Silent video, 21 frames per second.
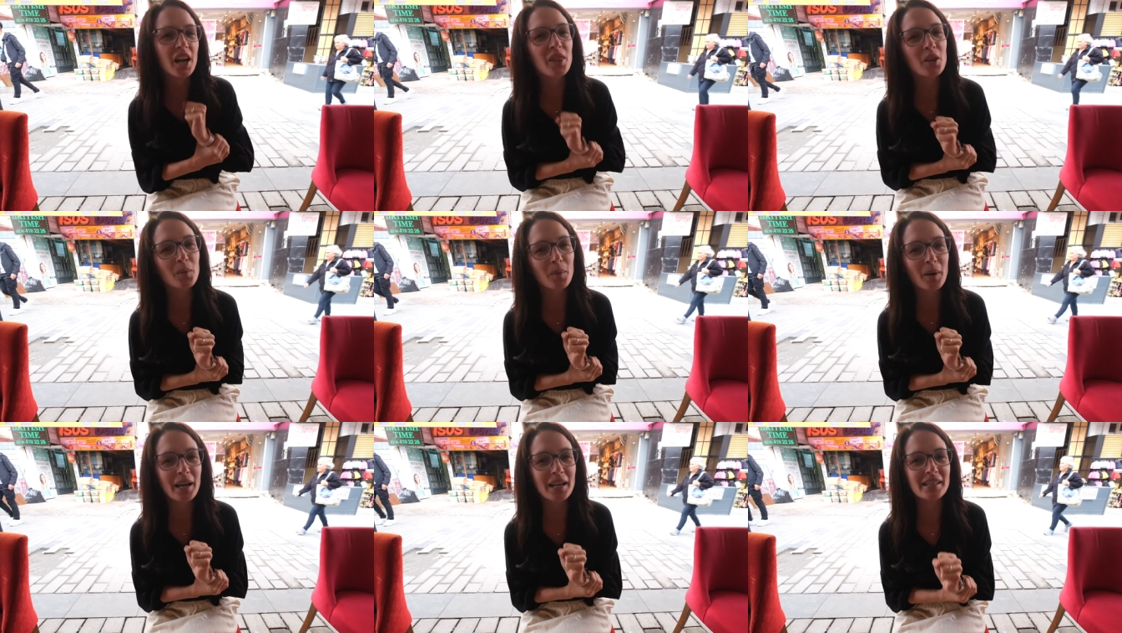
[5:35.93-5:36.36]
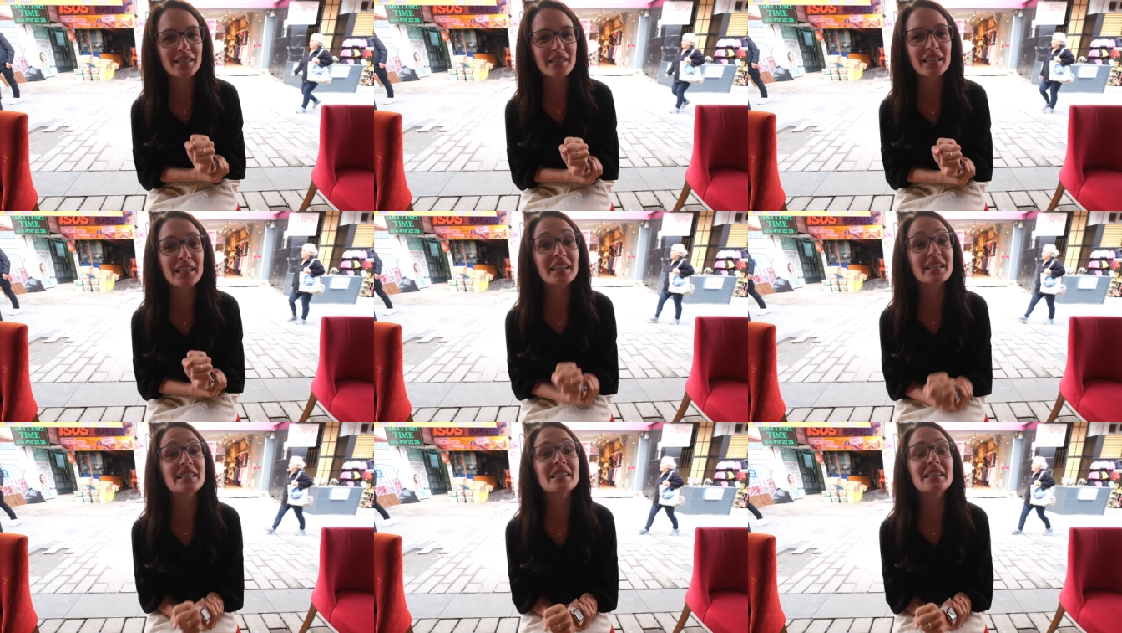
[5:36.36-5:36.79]
otherwise
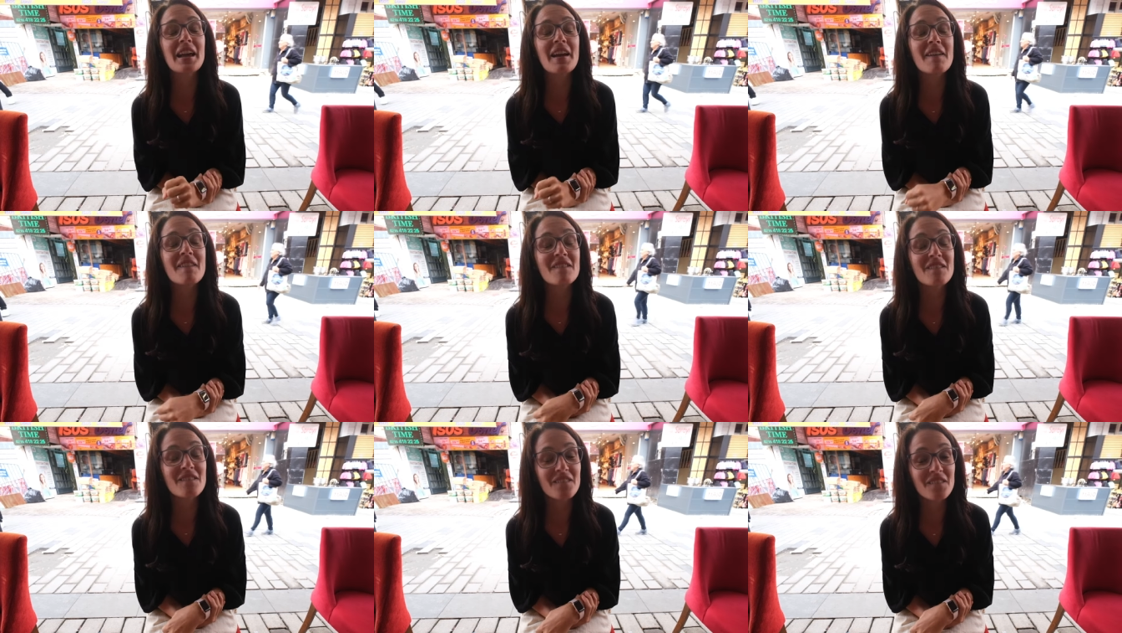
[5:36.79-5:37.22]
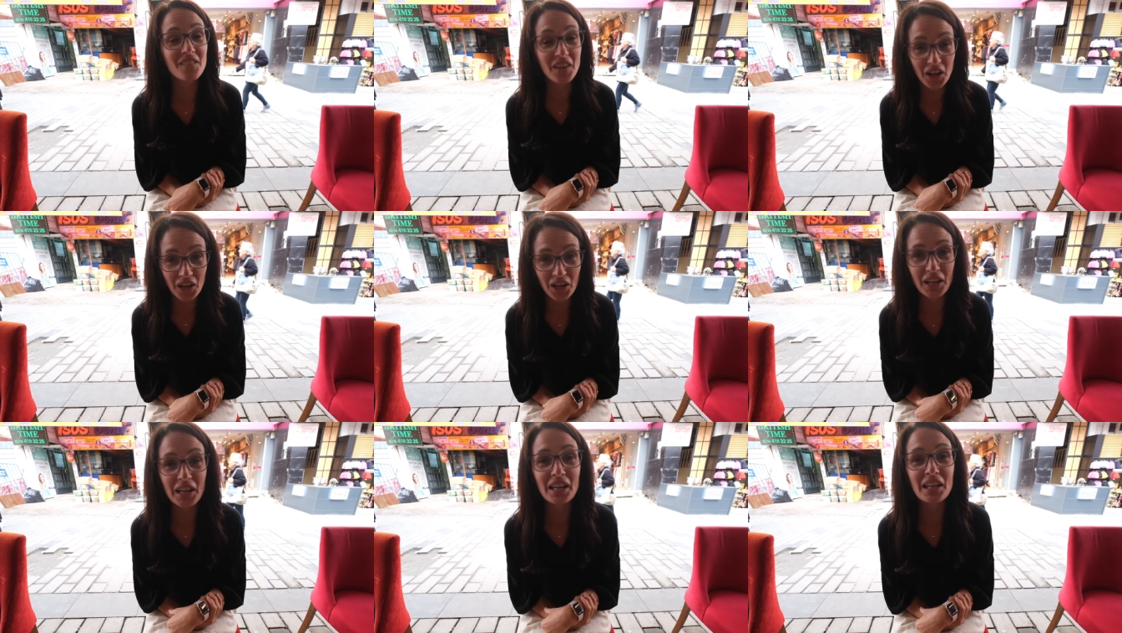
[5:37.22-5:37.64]
it is
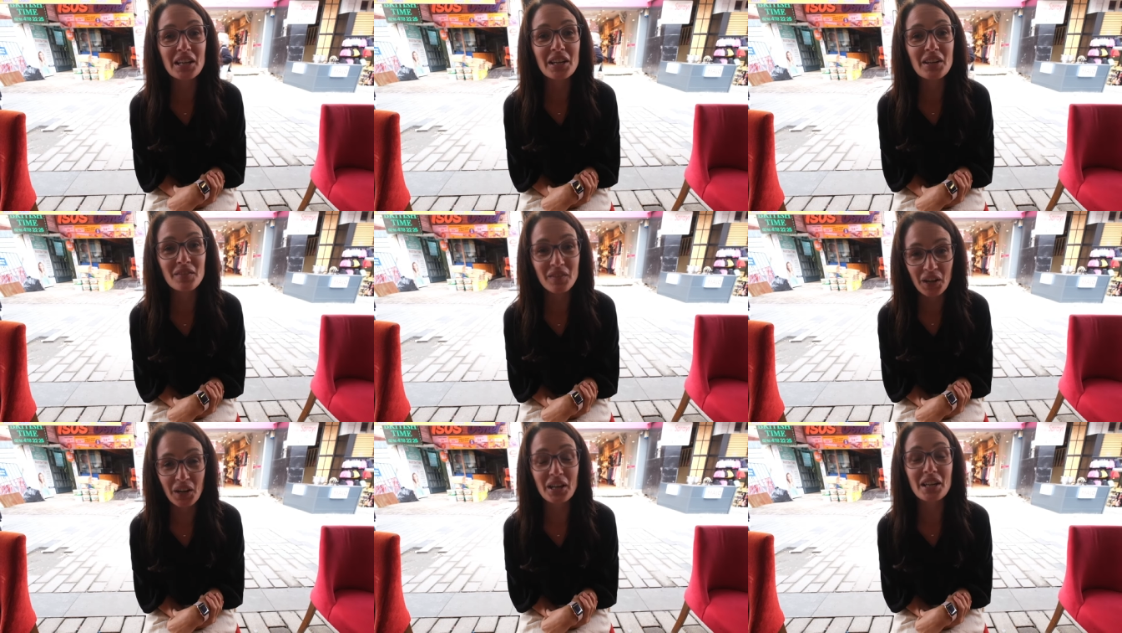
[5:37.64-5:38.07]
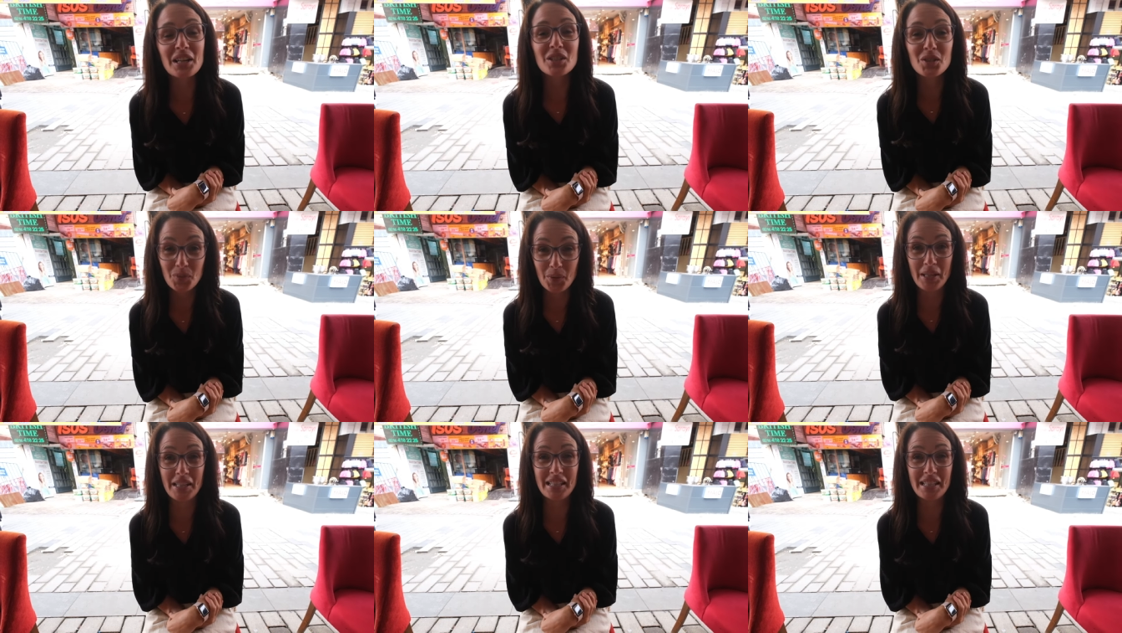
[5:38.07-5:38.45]
very, very sweet.